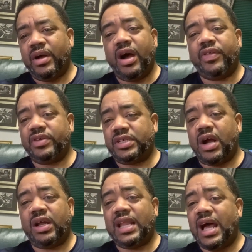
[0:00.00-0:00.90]
Others
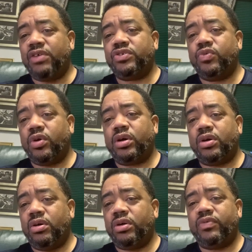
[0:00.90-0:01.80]
are allowed to work
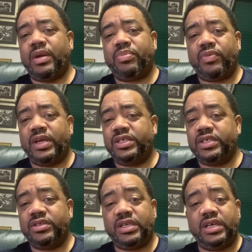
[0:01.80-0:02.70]
on
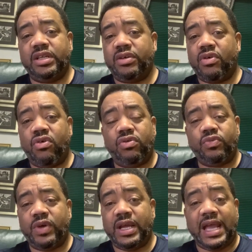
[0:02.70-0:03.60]
reparations in their
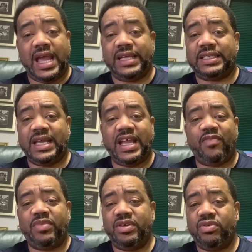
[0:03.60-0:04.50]
own way, as they
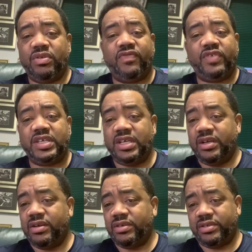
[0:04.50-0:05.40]
have been doing for
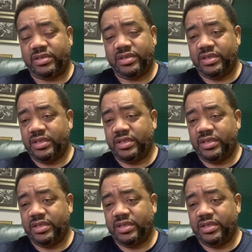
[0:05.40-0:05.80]
years.